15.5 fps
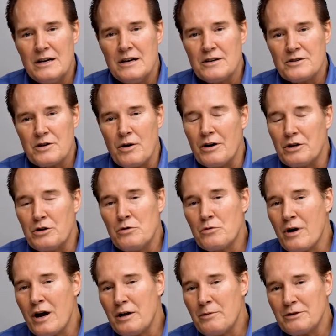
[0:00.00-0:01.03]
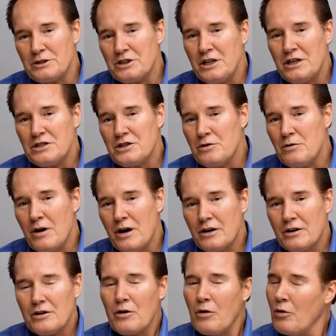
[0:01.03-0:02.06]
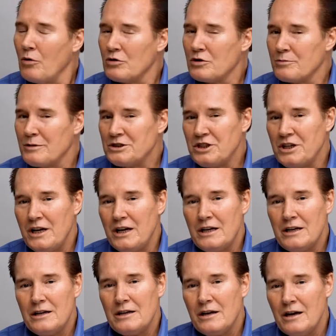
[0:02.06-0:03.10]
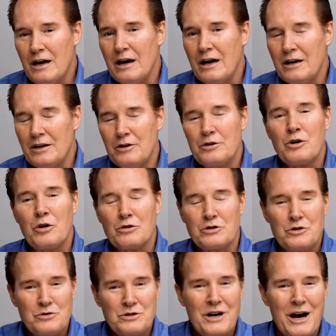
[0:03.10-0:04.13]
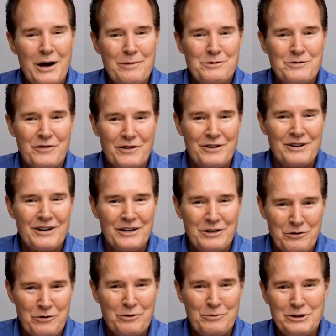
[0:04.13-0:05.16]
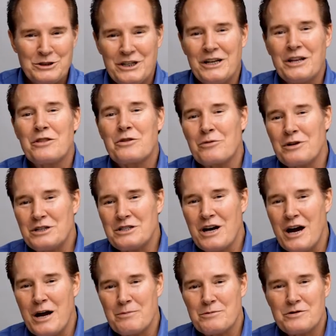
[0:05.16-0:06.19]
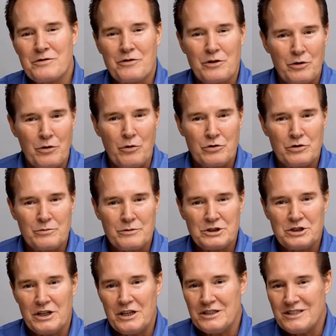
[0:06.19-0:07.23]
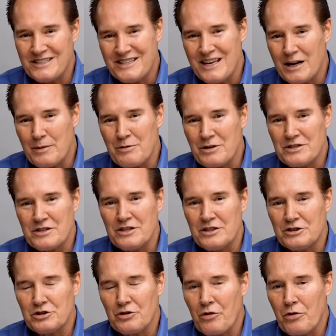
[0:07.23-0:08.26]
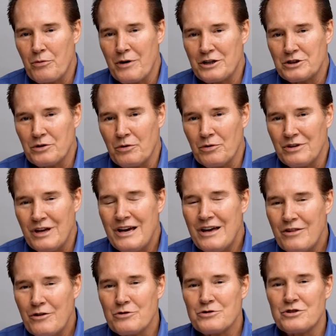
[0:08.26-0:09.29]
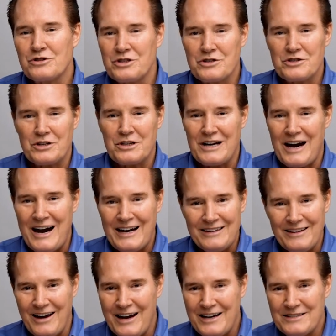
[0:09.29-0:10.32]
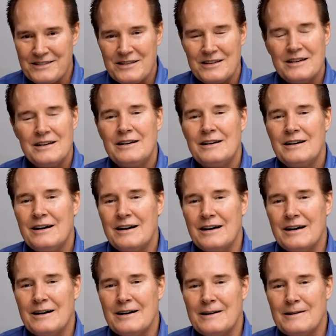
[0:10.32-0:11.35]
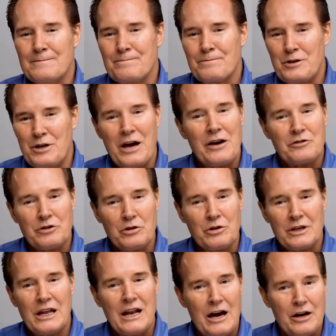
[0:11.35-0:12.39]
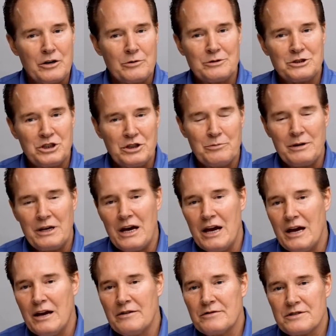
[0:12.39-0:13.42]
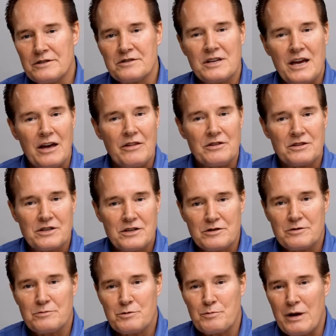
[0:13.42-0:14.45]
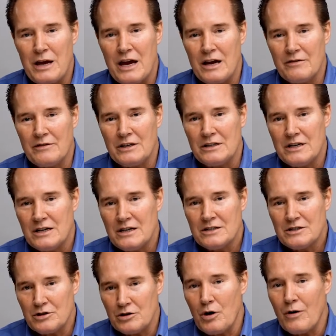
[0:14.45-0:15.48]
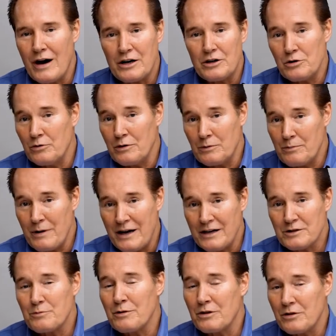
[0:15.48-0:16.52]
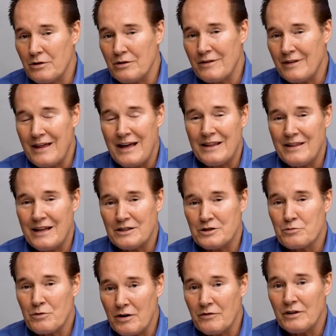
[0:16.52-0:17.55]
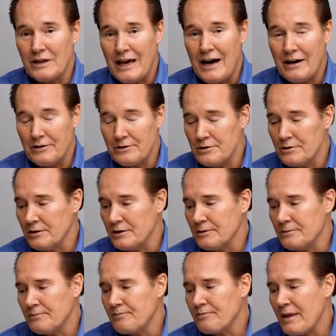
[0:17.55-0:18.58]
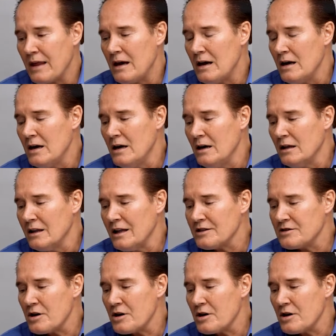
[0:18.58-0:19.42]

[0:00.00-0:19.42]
So a new running machine, 200. Older machine, you'd go 2 times for a newer machine, 3 times for an older machine to set up this initial threshold. Those are just guidelines. You have to look at how your machine behaves and see how the system's behaving to know how to do it best, but that's roughly how you do it. Let's